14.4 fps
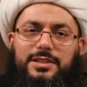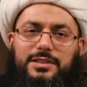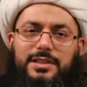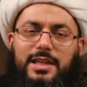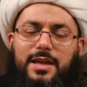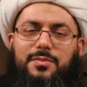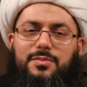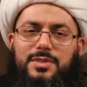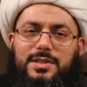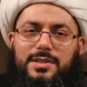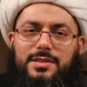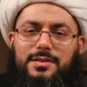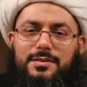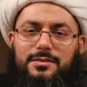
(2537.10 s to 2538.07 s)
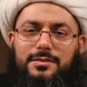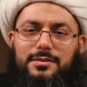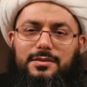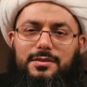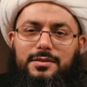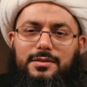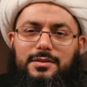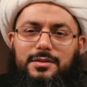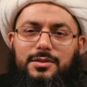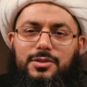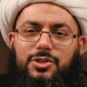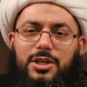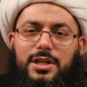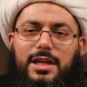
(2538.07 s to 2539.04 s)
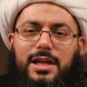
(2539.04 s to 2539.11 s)
And if it cannot do
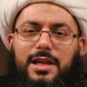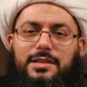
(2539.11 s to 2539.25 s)
that,